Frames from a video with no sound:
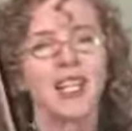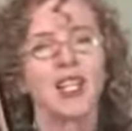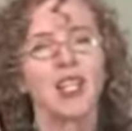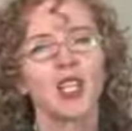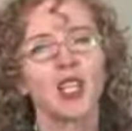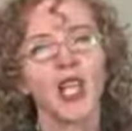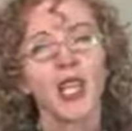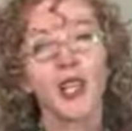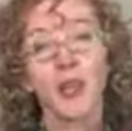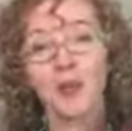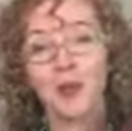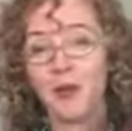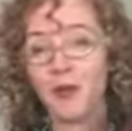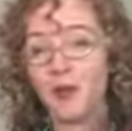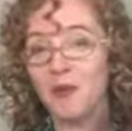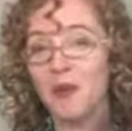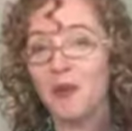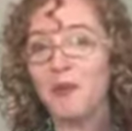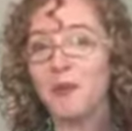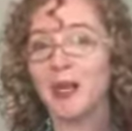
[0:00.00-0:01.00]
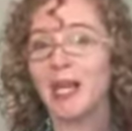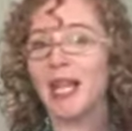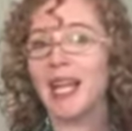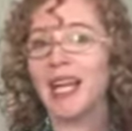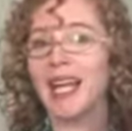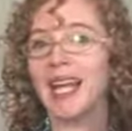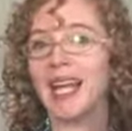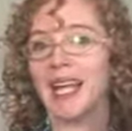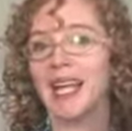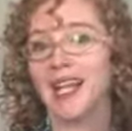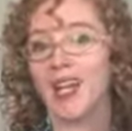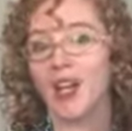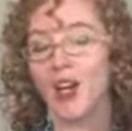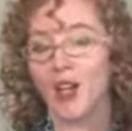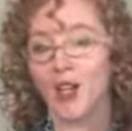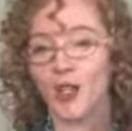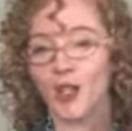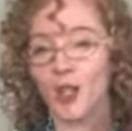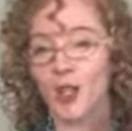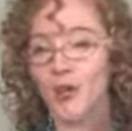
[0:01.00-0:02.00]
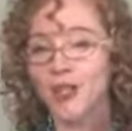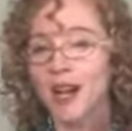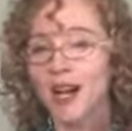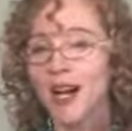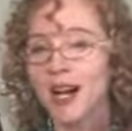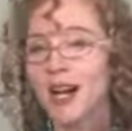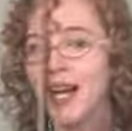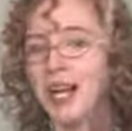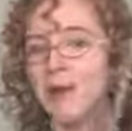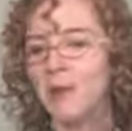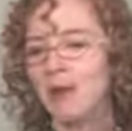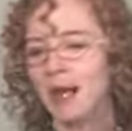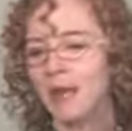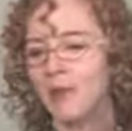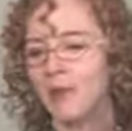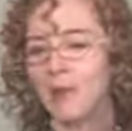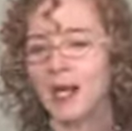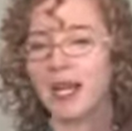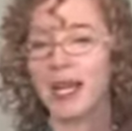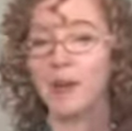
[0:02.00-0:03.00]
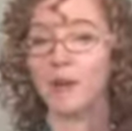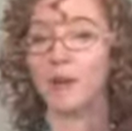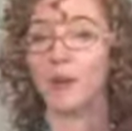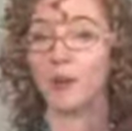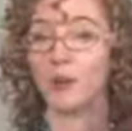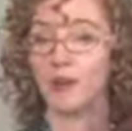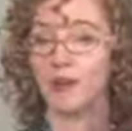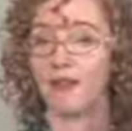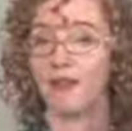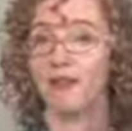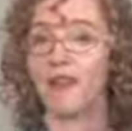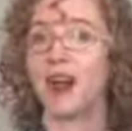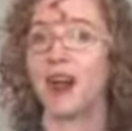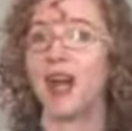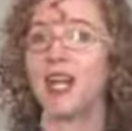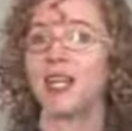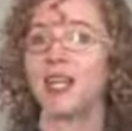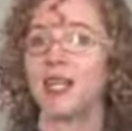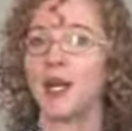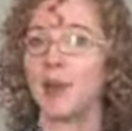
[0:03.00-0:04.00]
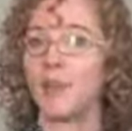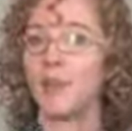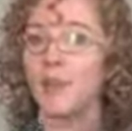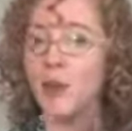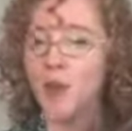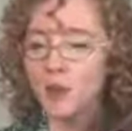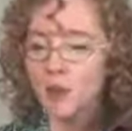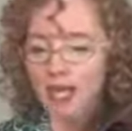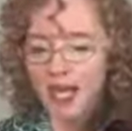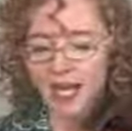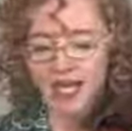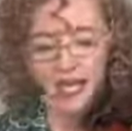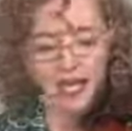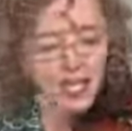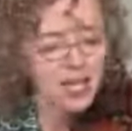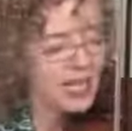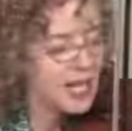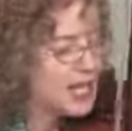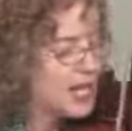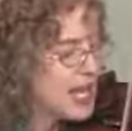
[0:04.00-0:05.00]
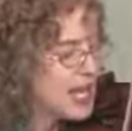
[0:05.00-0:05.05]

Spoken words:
Later, when you've been playing a long time and we get more refined in our bow technique,